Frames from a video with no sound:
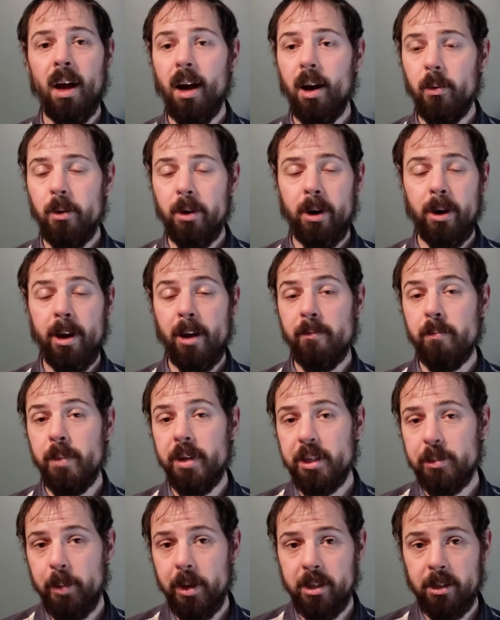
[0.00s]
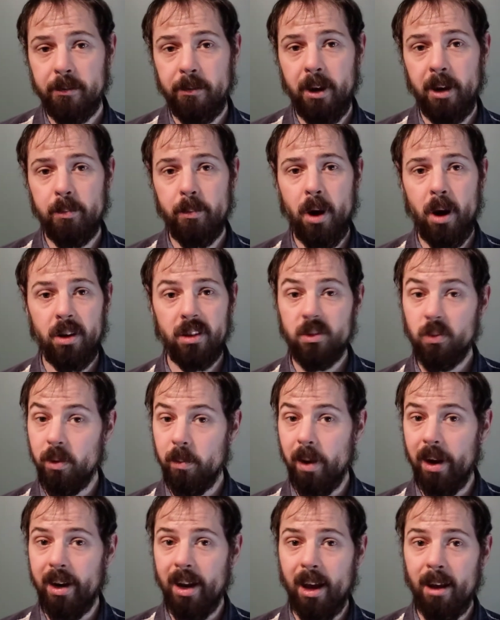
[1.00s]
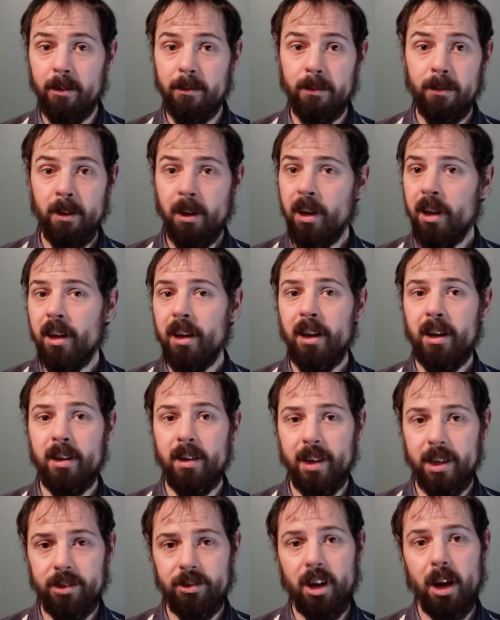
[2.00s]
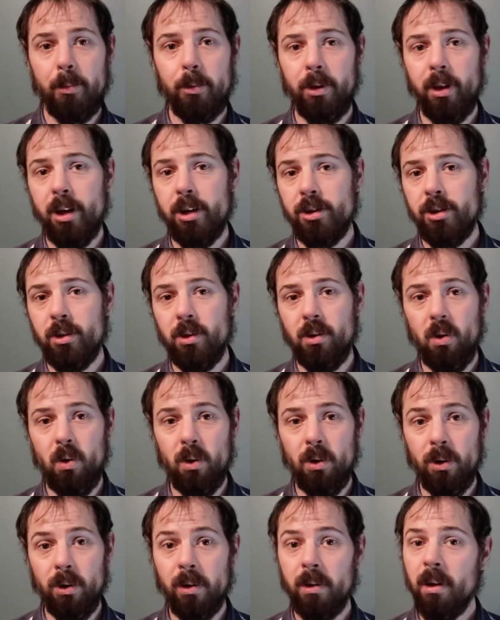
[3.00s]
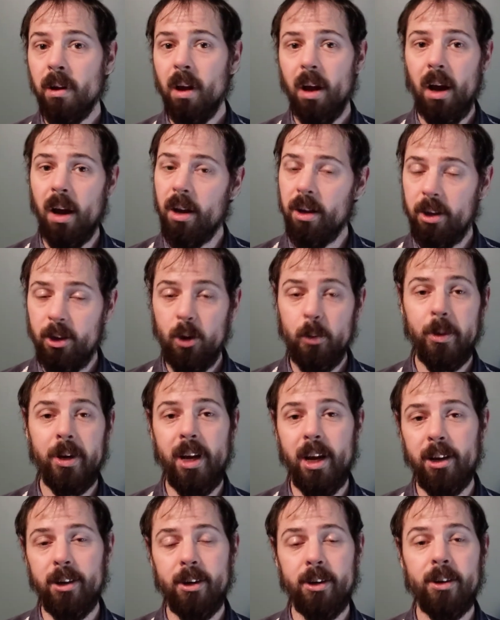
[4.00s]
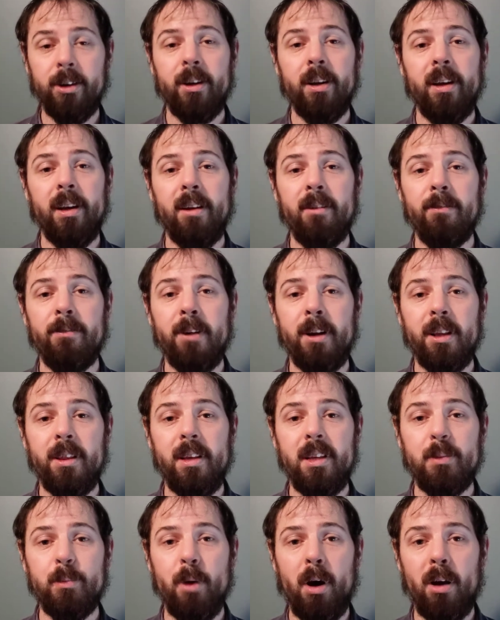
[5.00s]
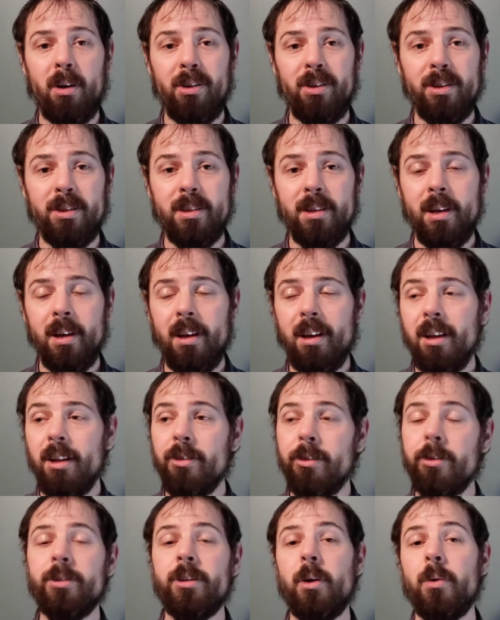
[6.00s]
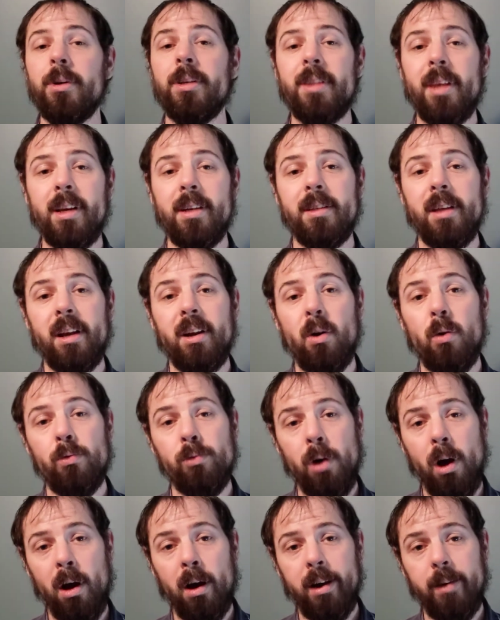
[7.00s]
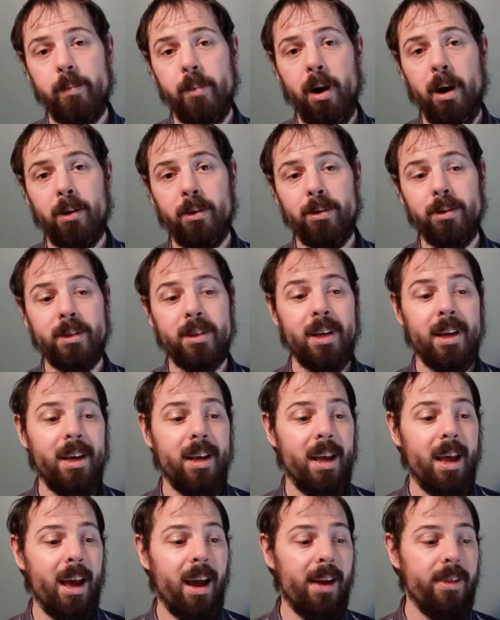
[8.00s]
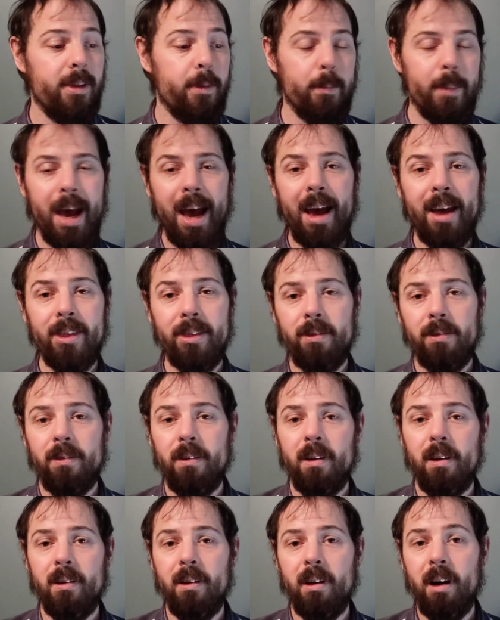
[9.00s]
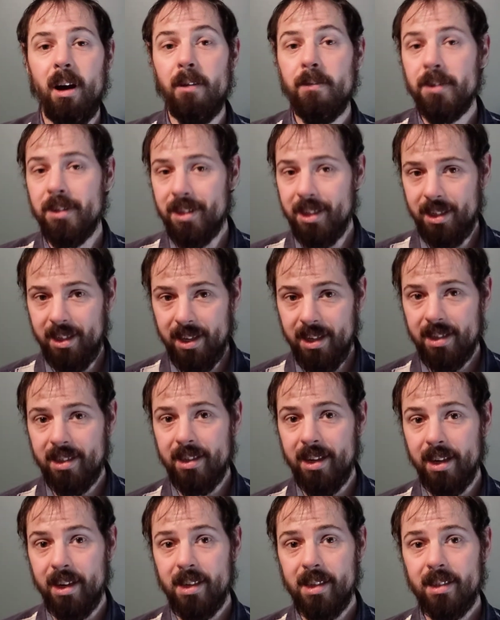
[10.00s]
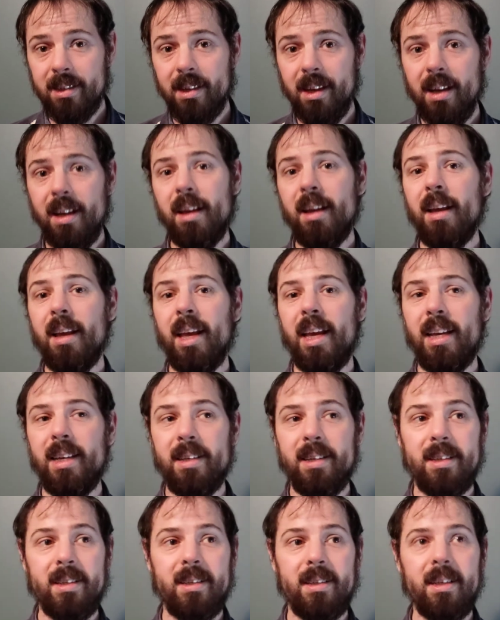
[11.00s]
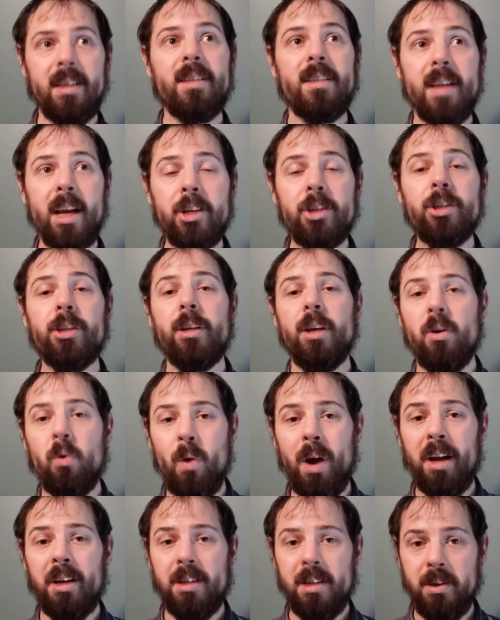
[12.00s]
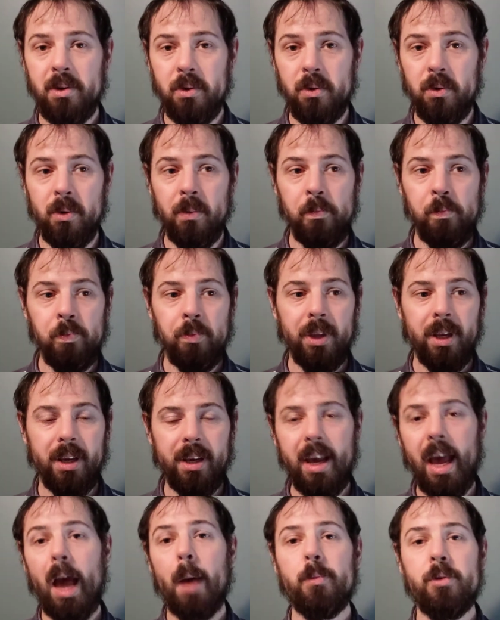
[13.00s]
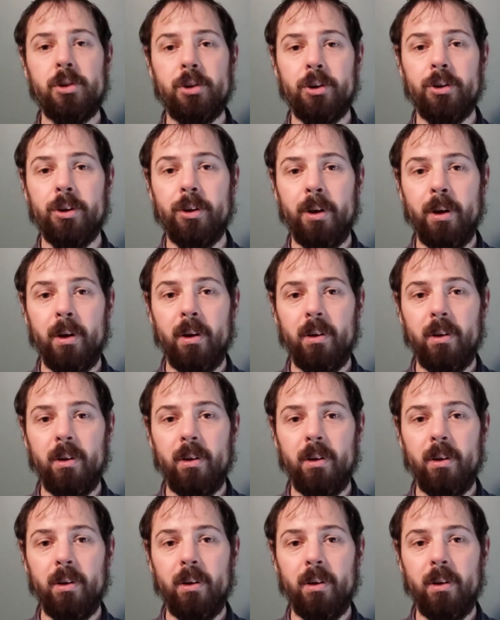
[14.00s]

we could have misspecified models, we might have hidden extrapolation or human error in fitting these models. There's always things that go wrong in models, and the math of statistics is essentially a way to capture